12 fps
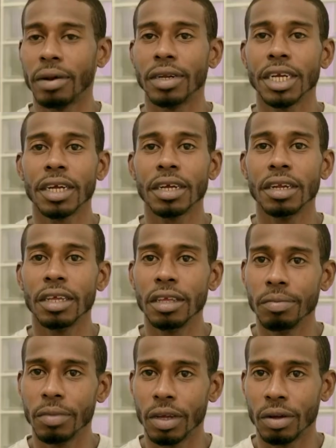to check an
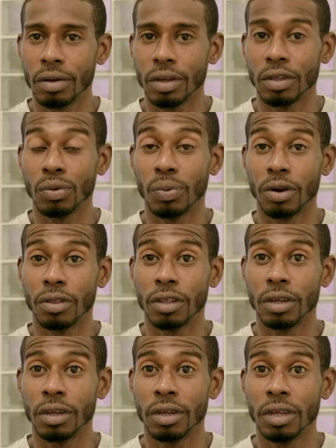email, it's worth
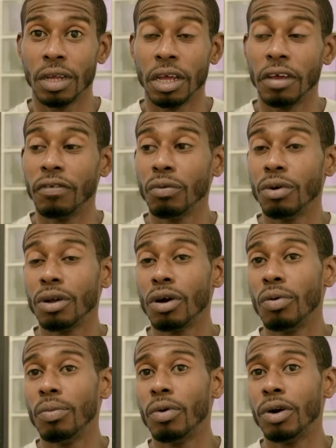it. If you want to
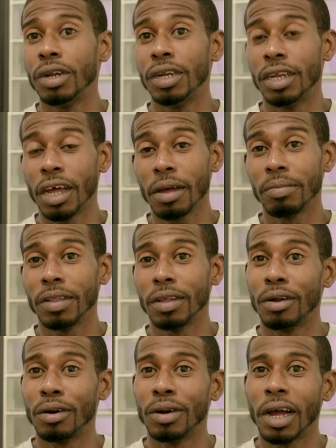go more in depth and
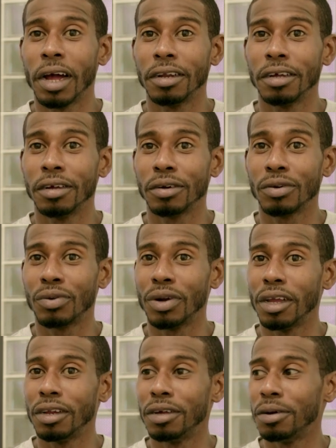learn how to
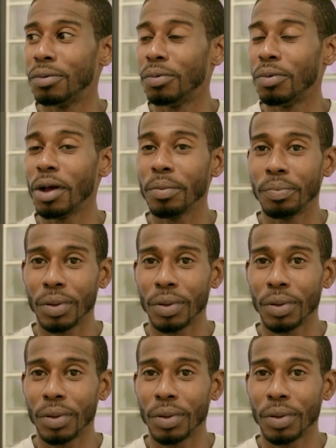create a web